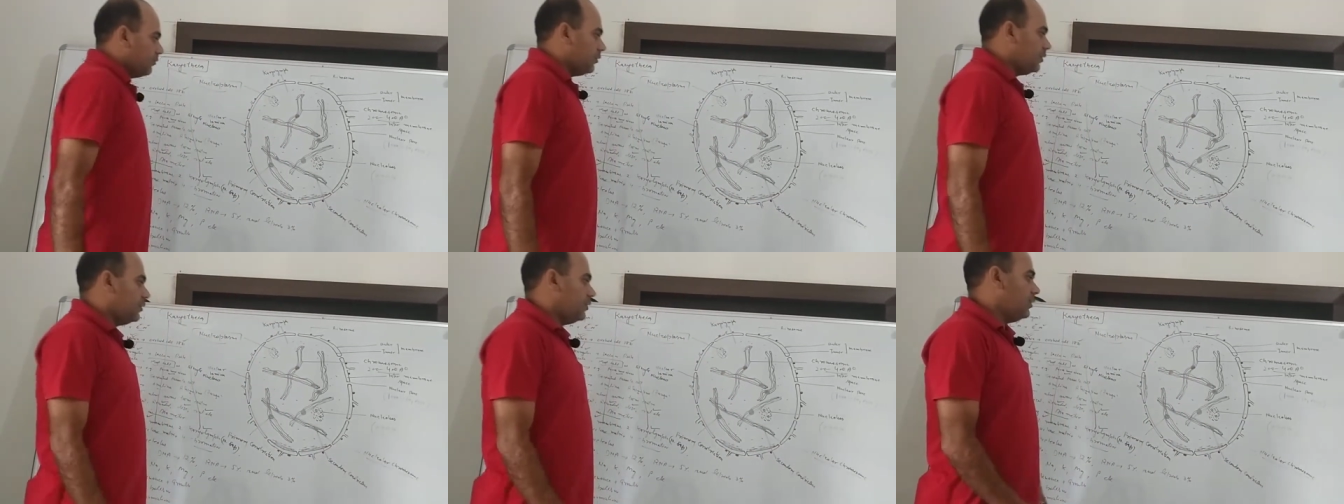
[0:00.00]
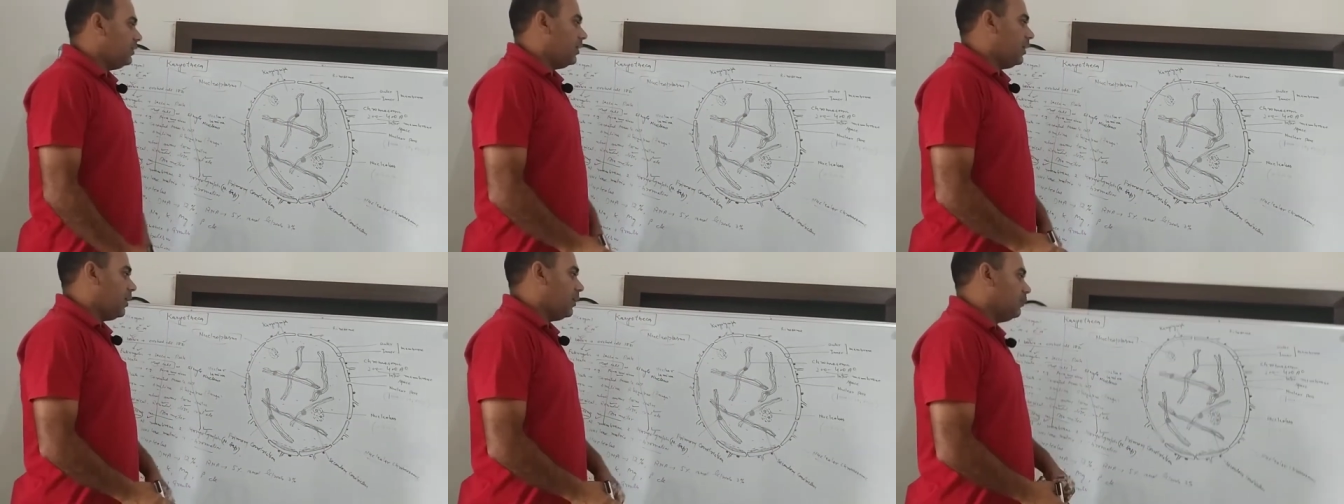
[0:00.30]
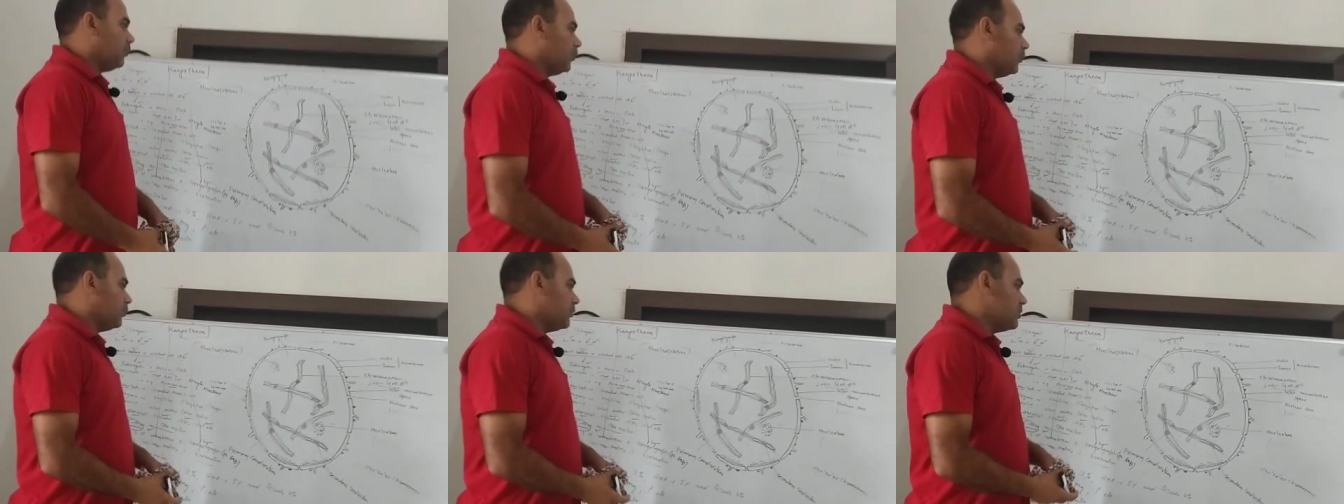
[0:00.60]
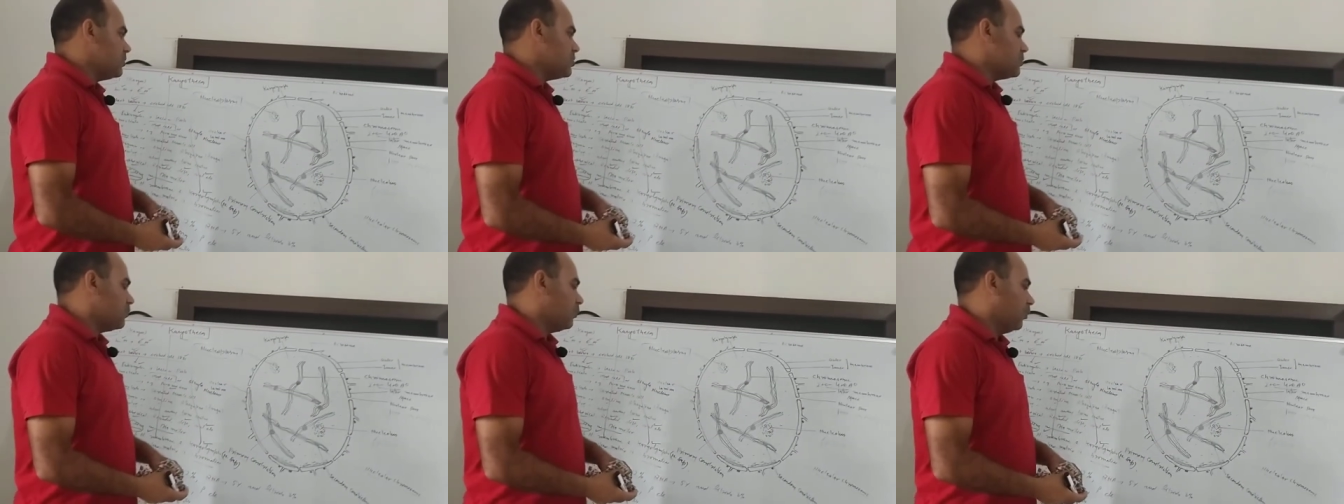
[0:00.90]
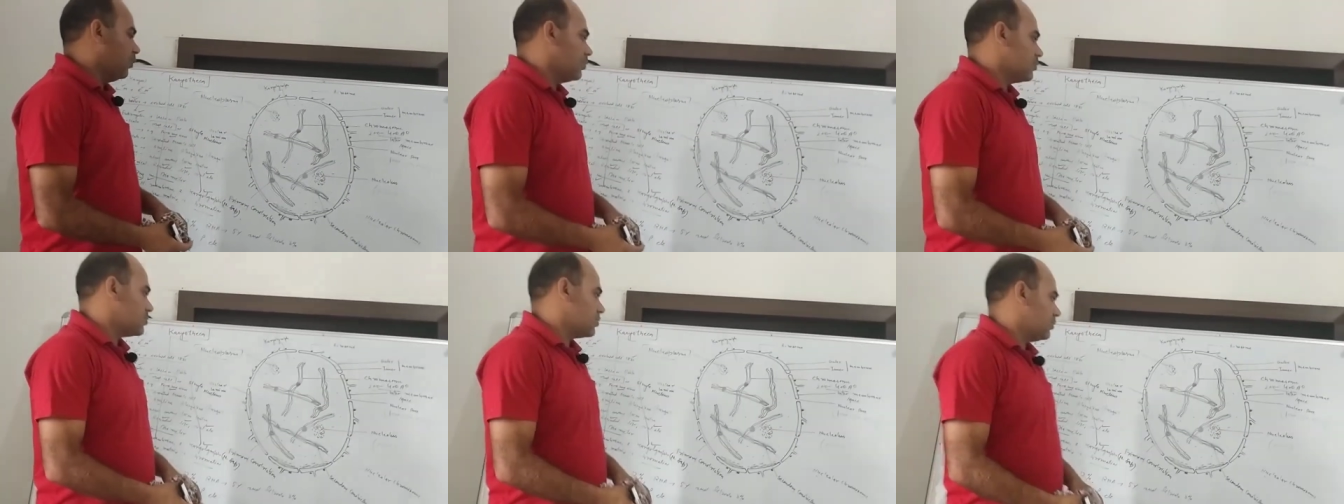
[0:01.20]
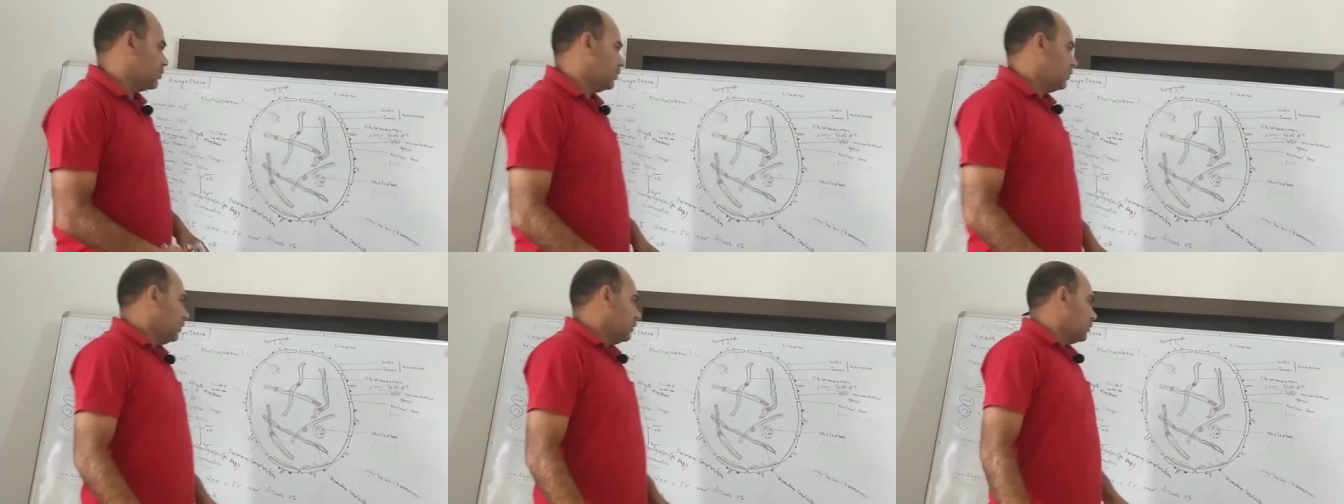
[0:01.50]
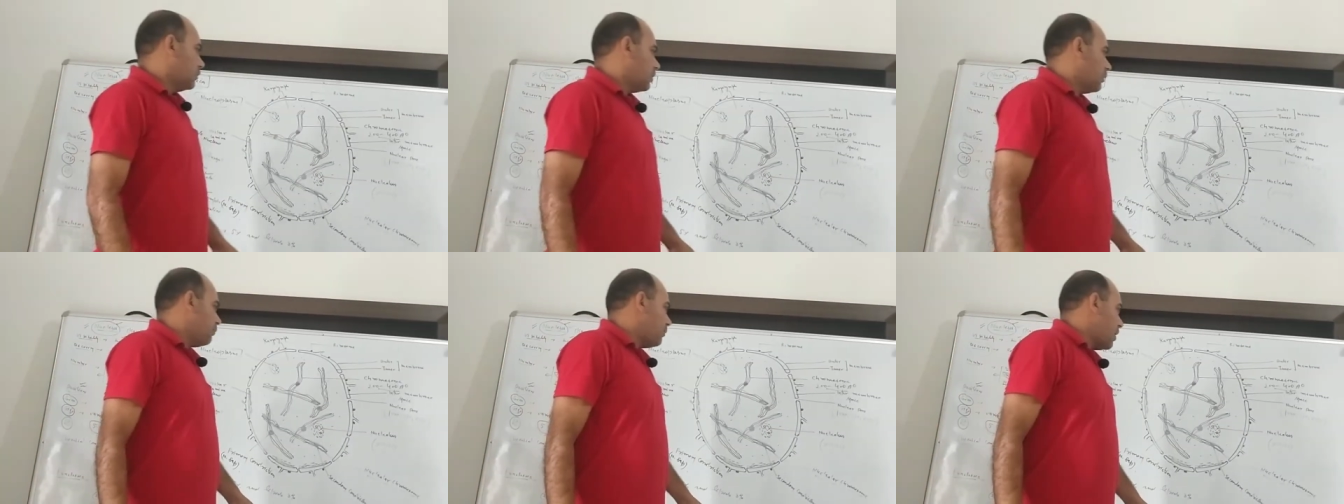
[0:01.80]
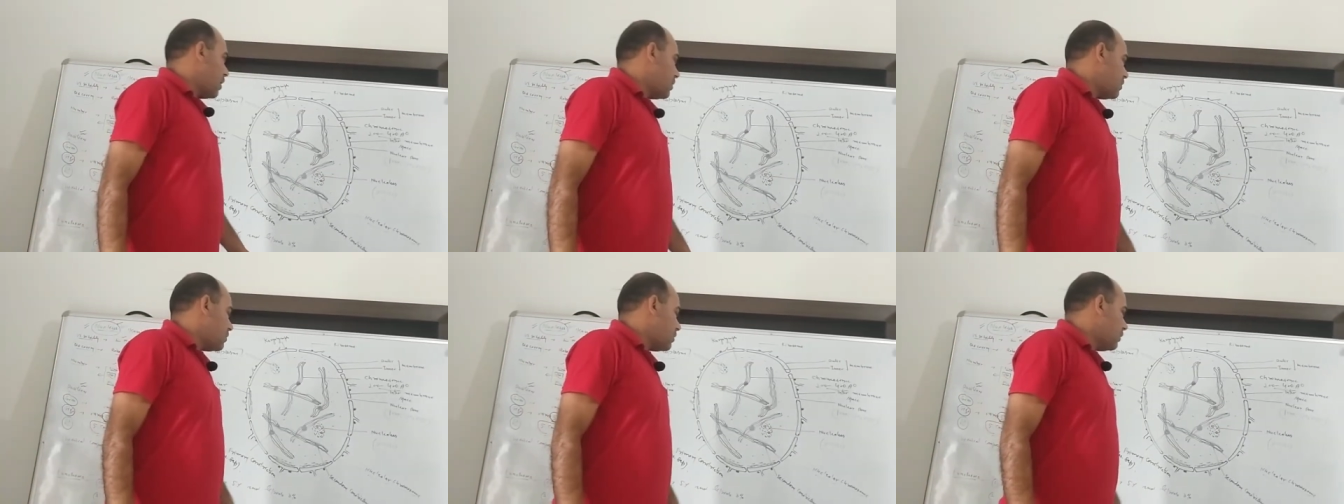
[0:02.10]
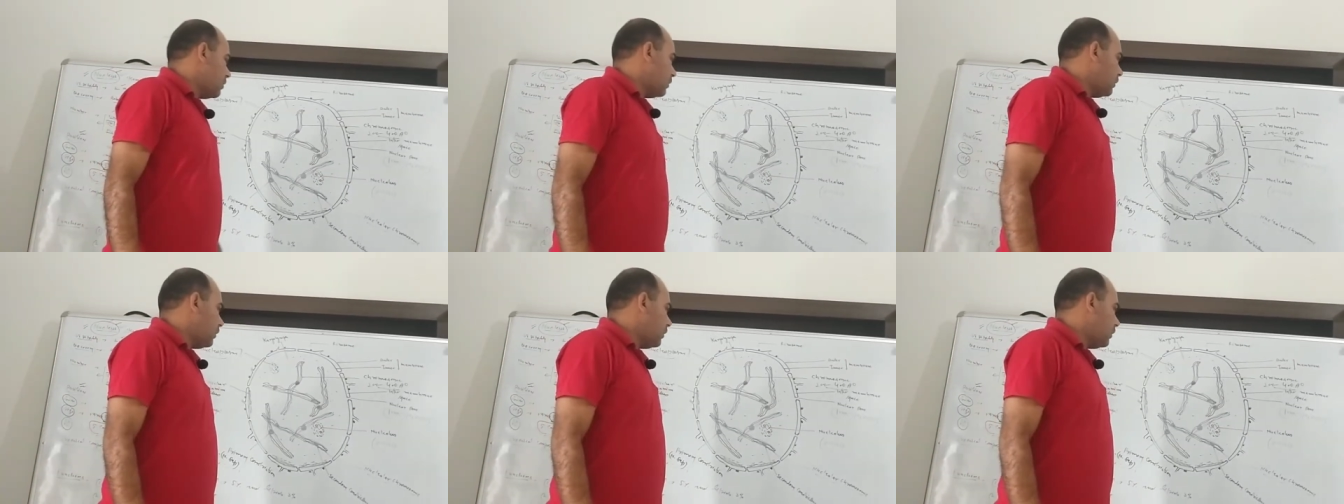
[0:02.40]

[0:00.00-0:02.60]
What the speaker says: With the help of these pores, the material